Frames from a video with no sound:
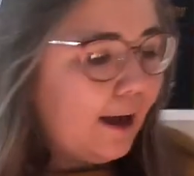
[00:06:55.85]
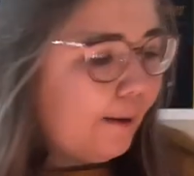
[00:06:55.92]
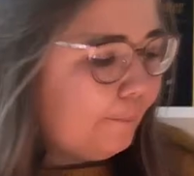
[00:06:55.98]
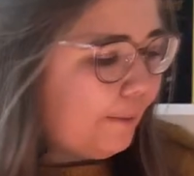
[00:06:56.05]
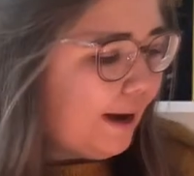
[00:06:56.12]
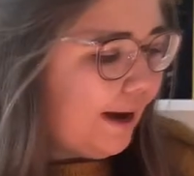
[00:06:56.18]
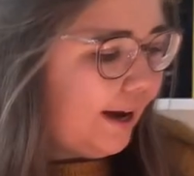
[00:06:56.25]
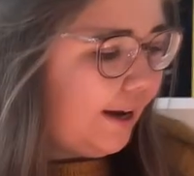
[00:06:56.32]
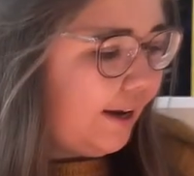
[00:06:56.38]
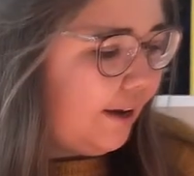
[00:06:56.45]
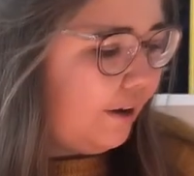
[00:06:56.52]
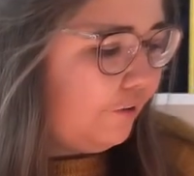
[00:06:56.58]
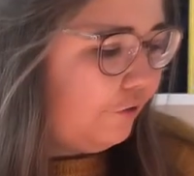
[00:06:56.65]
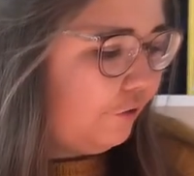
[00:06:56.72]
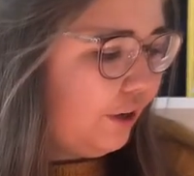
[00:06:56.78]

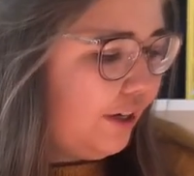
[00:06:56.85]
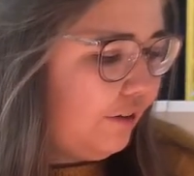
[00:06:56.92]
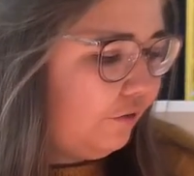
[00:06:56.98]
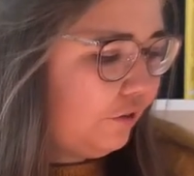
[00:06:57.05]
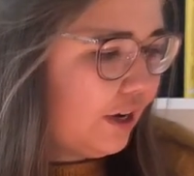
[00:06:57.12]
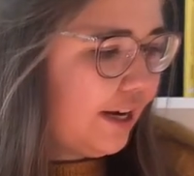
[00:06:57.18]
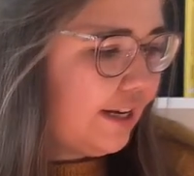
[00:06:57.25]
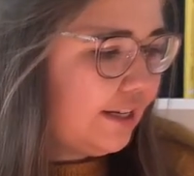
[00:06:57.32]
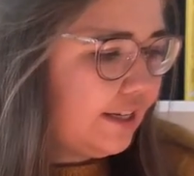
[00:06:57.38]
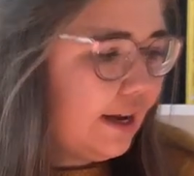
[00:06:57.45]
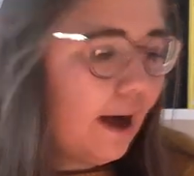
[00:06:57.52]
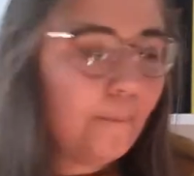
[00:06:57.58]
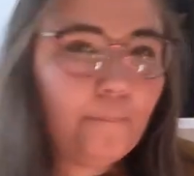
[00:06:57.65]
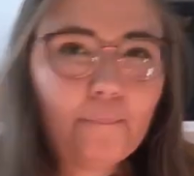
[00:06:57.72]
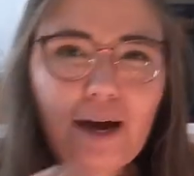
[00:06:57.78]
by 3 different
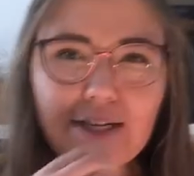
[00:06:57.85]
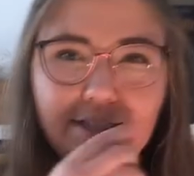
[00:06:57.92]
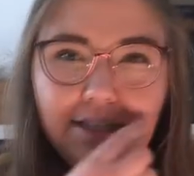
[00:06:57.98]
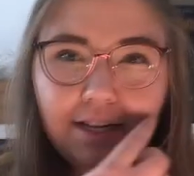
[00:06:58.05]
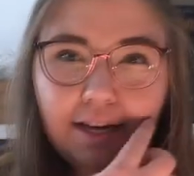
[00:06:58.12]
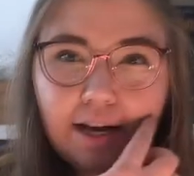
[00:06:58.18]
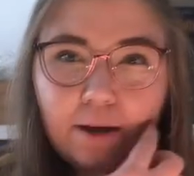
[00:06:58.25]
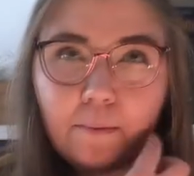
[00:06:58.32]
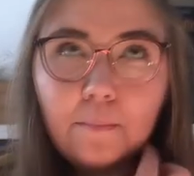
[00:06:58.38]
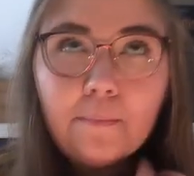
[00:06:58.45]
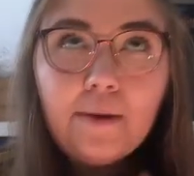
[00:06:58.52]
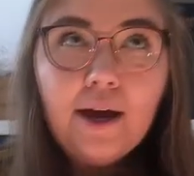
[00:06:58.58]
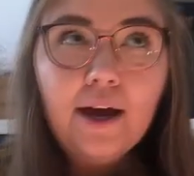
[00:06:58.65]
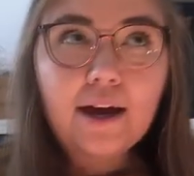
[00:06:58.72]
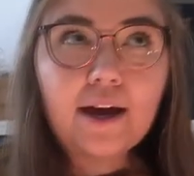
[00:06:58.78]

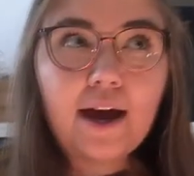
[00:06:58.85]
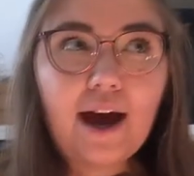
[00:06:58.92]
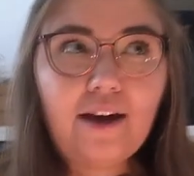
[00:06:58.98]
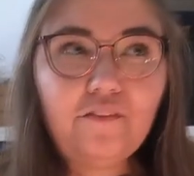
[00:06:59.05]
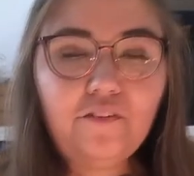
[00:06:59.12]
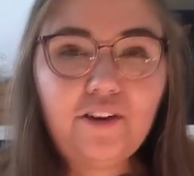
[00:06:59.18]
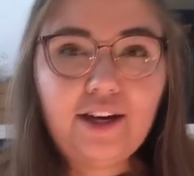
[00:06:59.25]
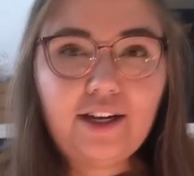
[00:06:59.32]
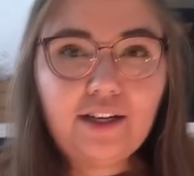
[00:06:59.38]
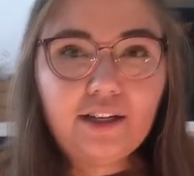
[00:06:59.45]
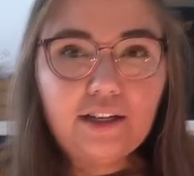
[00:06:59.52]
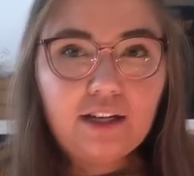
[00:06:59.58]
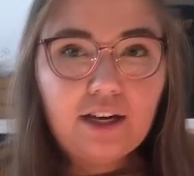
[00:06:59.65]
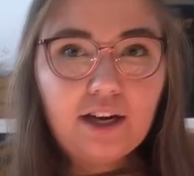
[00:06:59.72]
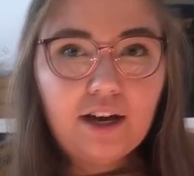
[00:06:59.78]
Muslim, I think